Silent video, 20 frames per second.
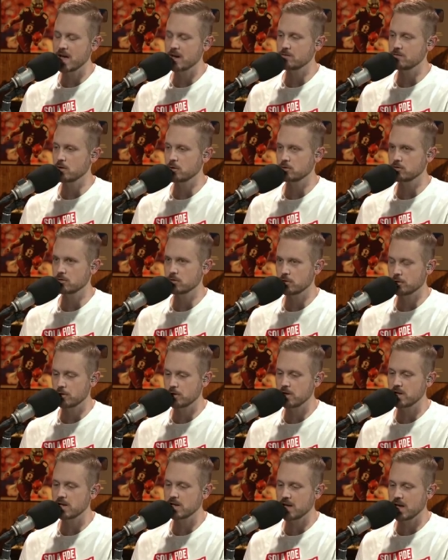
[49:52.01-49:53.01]
out of those
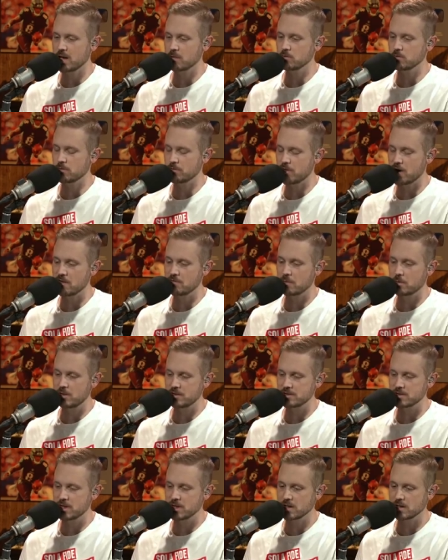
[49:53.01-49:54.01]
30 games with five or
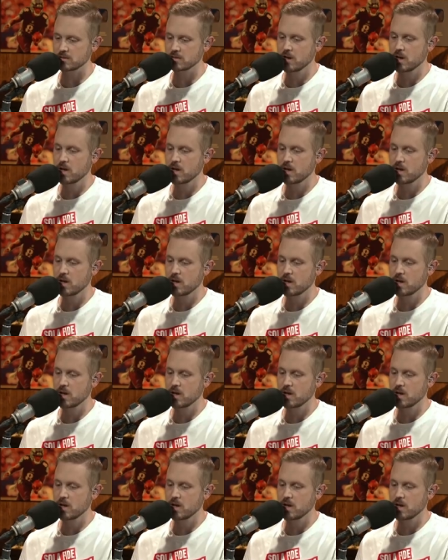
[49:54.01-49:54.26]
more targets.